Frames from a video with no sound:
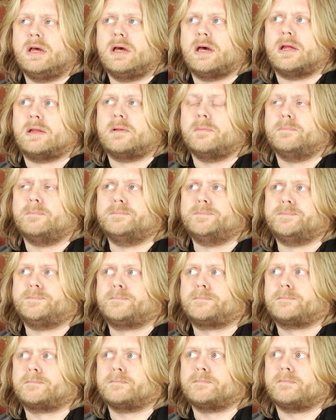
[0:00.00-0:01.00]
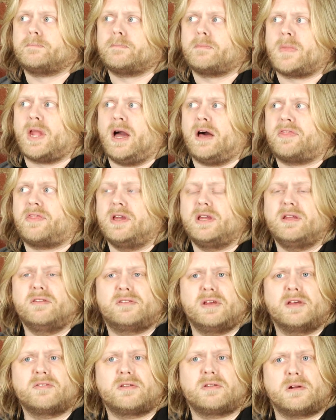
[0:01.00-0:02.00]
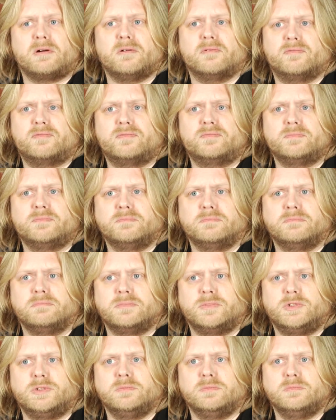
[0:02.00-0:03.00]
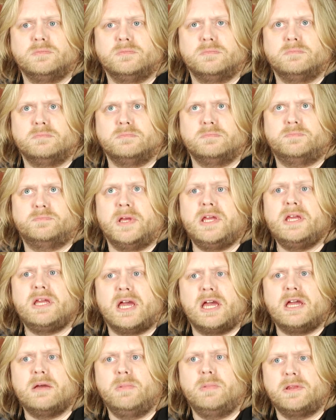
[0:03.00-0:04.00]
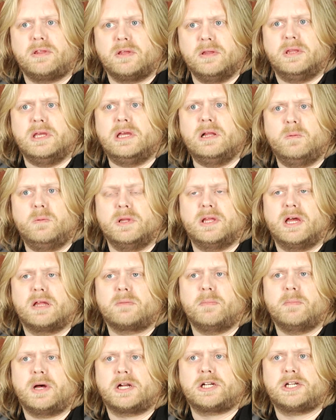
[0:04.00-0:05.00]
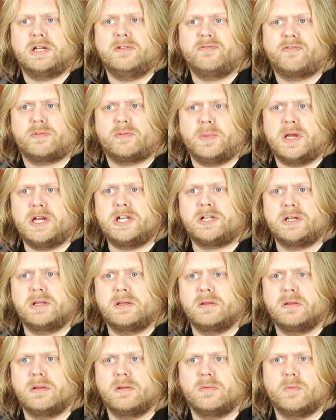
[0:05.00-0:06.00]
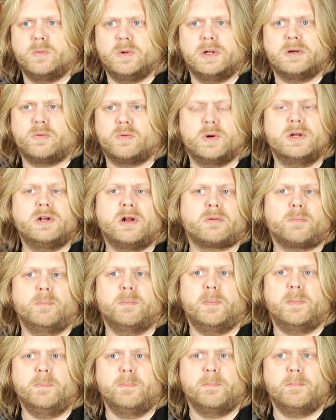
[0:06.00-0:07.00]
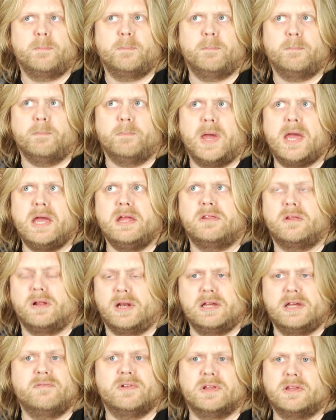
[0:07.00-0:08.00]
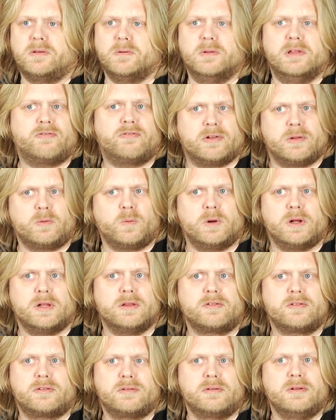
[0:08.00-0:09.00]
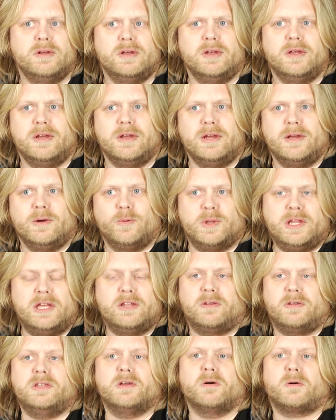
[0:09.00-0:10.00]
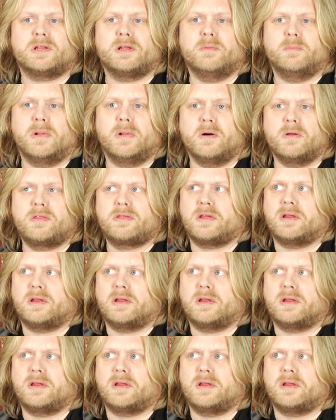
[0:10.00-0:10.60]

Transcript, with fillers: And I think it's just that of being able to deal with that much information. We're, we're not made to live in two different worlds. We need to join them both.